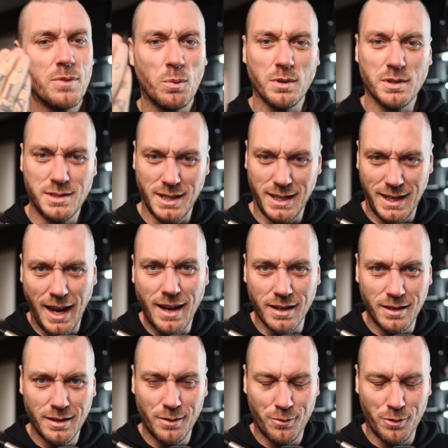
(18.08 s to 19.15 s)
was to get
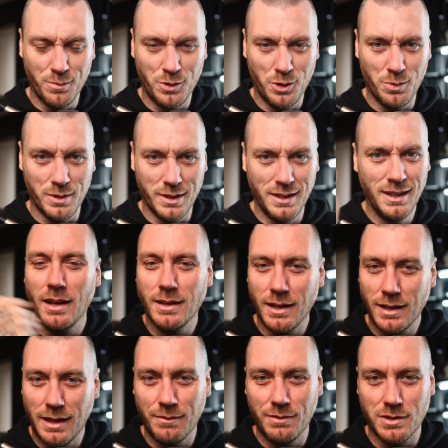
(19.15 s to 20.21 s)
it from Neewer and
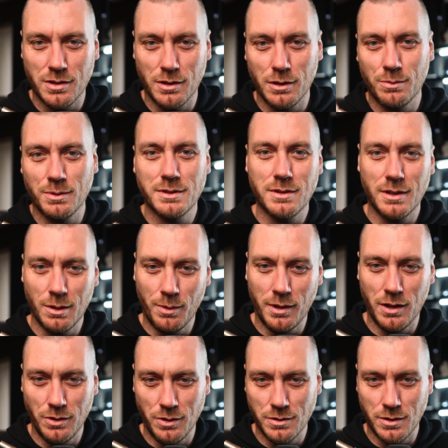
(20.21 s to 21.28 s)
then give it to Lewis so that we
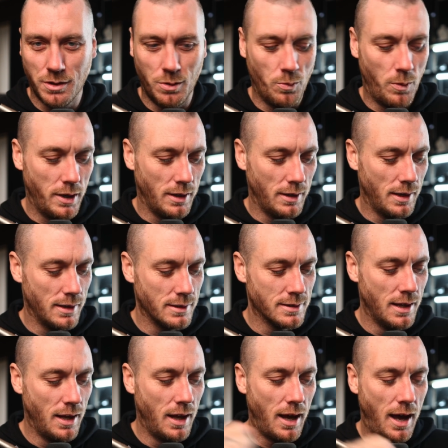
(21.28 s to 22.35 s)
can use it on wedding days.
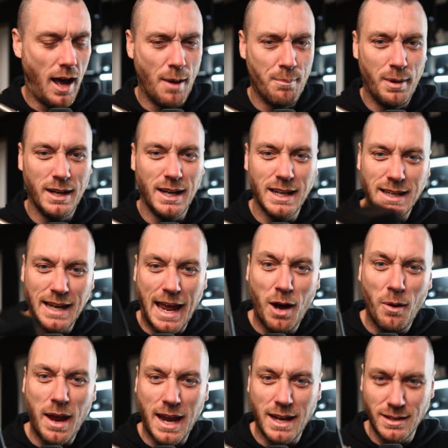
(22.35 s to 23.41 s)
But it
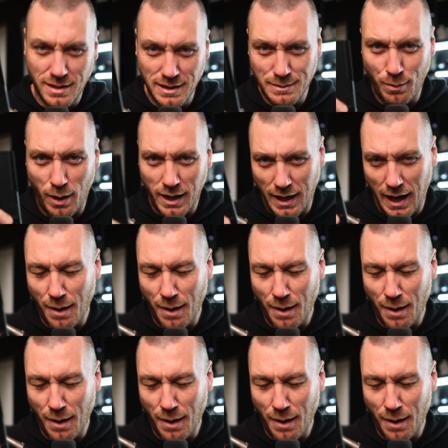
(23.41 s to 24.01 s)
now enters my